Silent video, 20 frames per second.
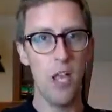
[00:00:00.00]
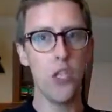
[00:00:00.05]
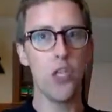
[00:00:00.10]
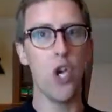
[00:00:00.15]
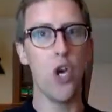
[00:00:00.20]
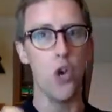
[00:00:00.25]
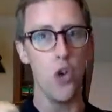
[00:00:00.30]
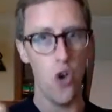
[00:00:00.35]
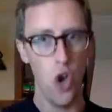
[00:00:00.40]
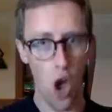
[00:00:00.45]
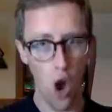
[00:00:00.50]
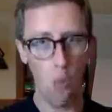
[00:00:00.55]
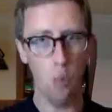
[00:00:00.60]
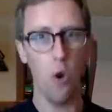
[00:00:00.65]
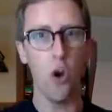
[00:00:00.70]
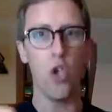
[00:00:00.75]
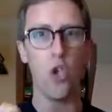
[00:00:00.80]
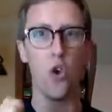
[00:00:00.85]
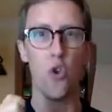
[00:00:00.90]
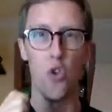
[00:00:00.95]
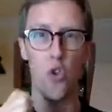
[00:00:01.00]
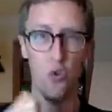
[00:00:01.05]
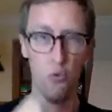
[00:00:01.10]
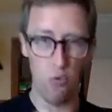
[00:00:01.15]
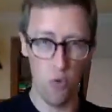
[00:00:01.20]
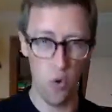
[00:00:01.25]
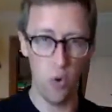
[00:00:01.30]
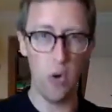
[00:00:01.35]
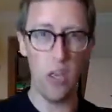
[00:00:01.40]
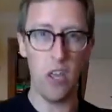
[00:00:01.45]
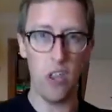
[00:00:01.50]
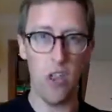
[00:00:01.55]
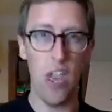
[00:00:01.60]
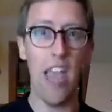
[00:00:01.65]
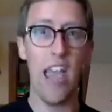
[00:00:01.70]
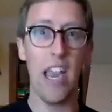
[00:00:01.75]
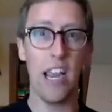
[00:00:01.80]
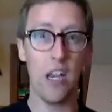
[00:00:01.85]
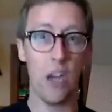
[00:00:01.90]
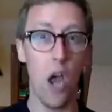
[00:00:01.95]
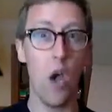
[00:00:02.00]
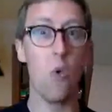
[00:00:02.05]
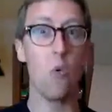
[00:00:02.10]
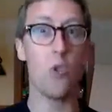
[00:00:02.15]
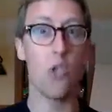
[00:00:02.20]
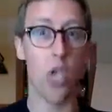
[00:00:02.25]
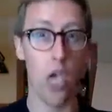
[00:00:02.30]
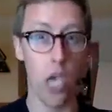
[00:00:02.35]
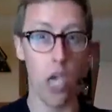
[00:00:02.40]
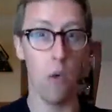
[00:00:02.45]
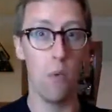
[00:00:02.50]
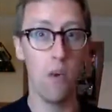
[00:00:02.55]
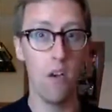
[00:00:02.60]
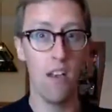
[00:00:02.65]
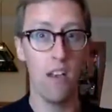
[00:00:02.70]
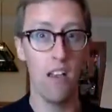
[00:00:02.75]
to know what you're truly saying no to,